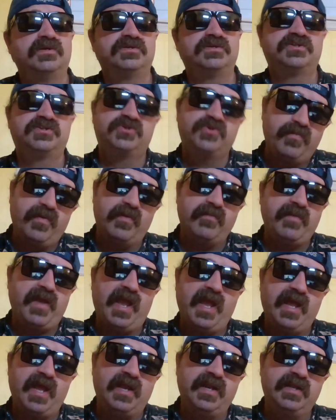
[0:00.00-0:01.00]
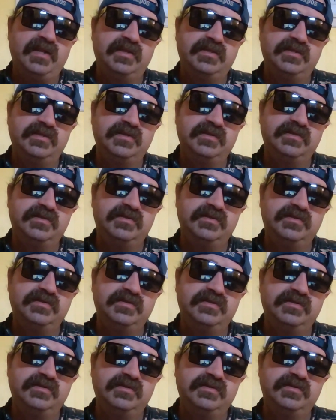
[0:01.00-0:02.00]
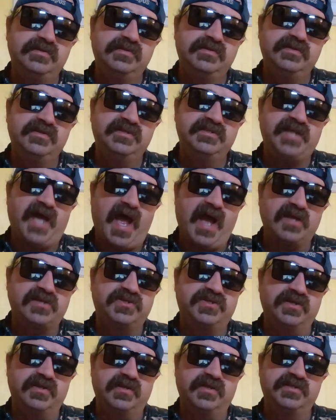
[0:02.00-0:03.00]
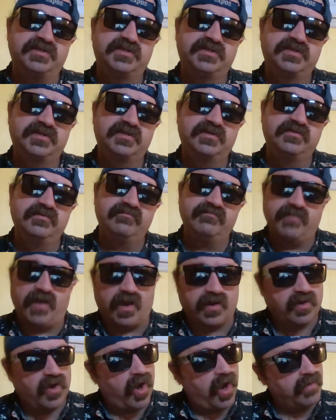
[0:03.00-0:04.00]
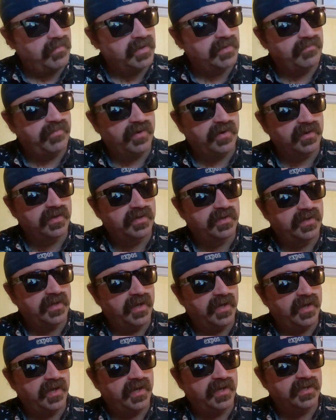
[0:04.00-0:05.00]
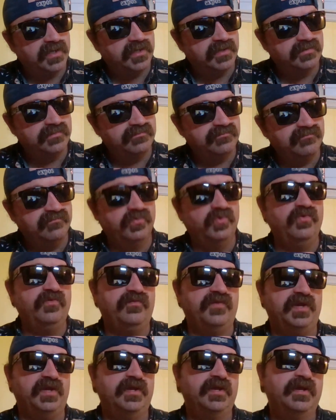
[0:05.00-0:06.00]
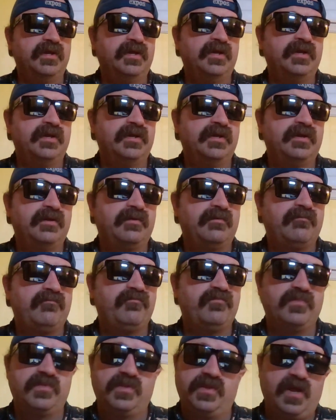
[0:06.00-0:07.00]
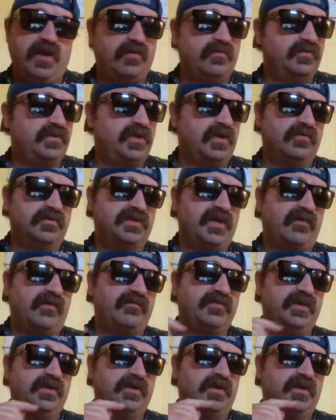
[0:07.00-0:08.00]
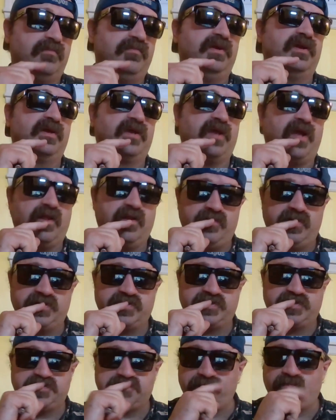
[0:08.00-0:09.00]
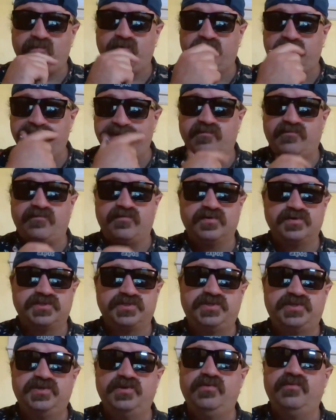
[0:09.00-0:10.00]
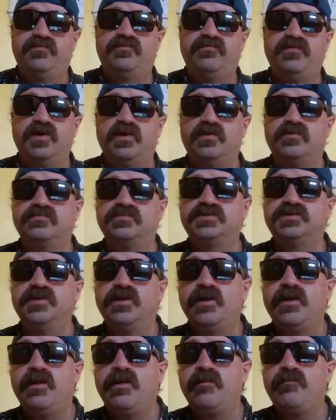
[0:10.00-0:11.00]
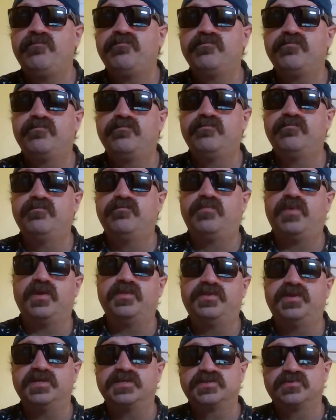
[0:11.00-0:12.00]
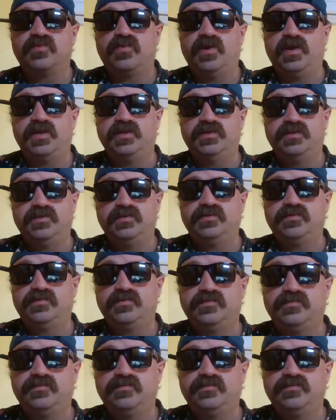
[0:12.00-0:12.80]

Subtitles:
Superman is action. It's a comic book movie. There were definitely comedic elements within the first two films, but this one,